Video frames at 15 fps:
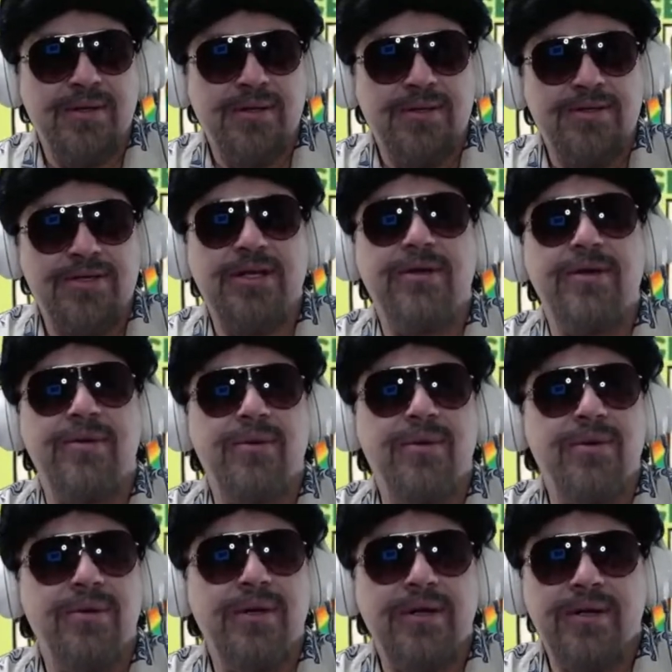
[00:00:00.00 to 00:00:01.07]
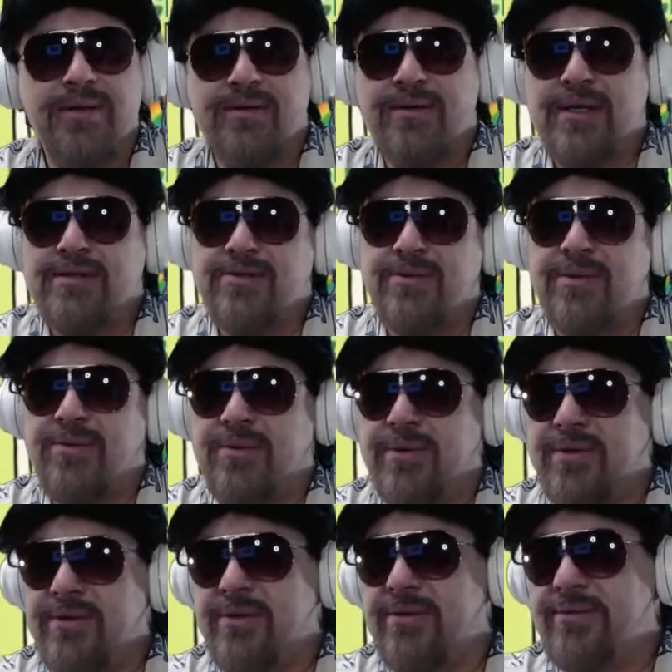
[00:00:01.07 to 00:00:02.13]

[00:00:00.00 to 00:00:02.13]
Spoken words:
Jelly Roll, yeah, that's what it was.